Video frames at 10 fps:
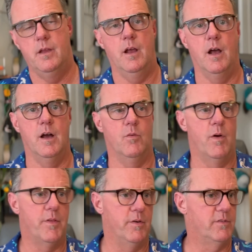
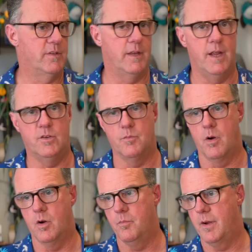Whether it's today,
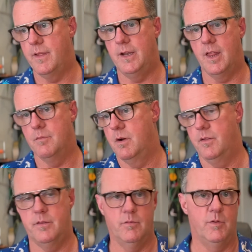tomorrow, by the end of the
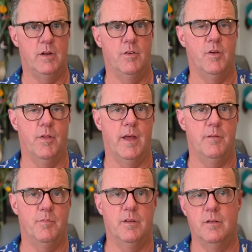month, we don't know
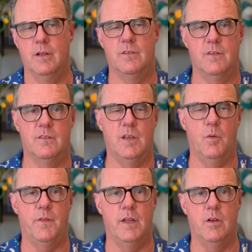that, but let's just see
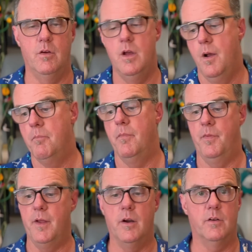what they do.
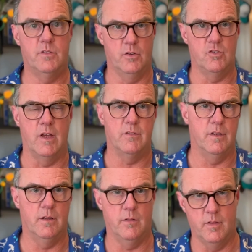They're
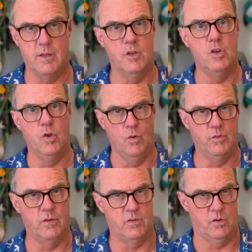suggesting, the news
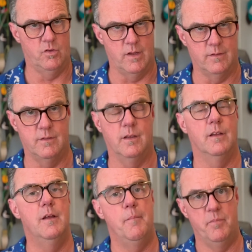is suggesting,
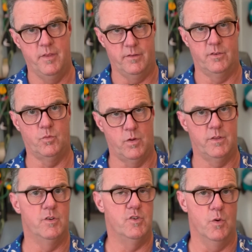this is what
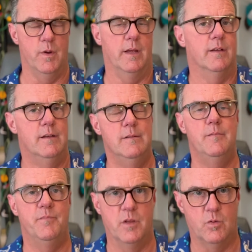they're doing.
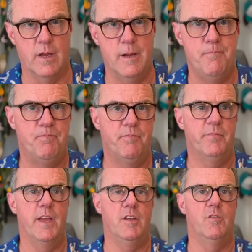Okay?
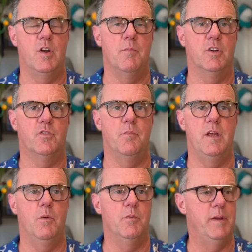Thank you very much for
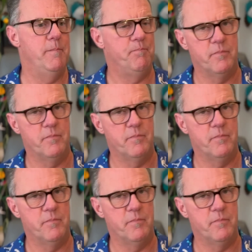being with me.